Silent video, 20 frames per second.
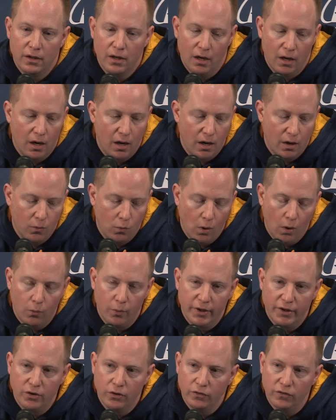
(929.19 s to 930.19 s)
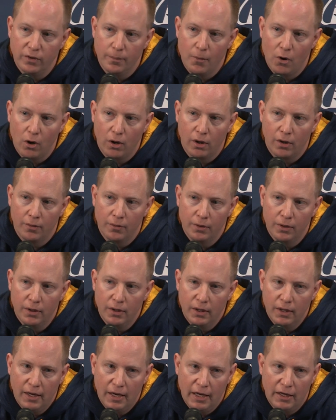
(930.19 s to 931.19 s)
uh, what we do tomorrow,
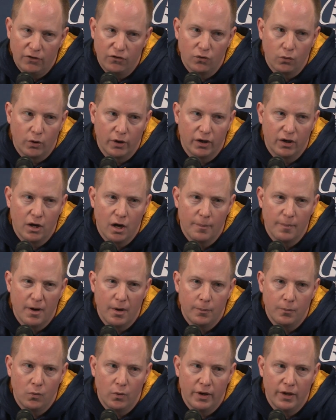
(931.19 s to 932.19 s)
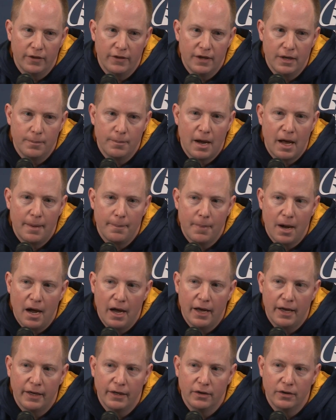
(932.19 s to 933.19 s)
and sort of come up with in my
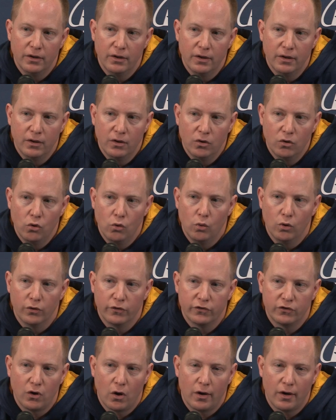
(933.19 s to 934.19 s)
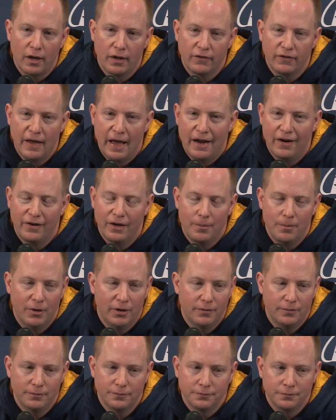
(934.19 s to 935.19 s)
mind who will start on Saturday. But